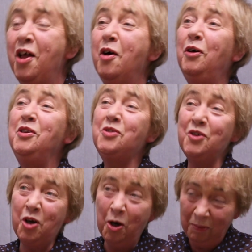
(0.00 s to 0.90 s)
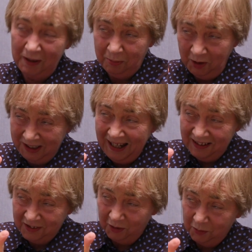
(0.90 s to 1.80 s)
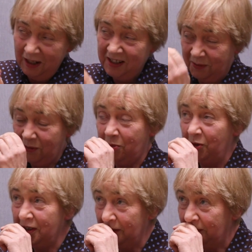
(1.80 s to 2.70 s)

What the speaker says: Well, there's a couple. Multi-household waste was one of them.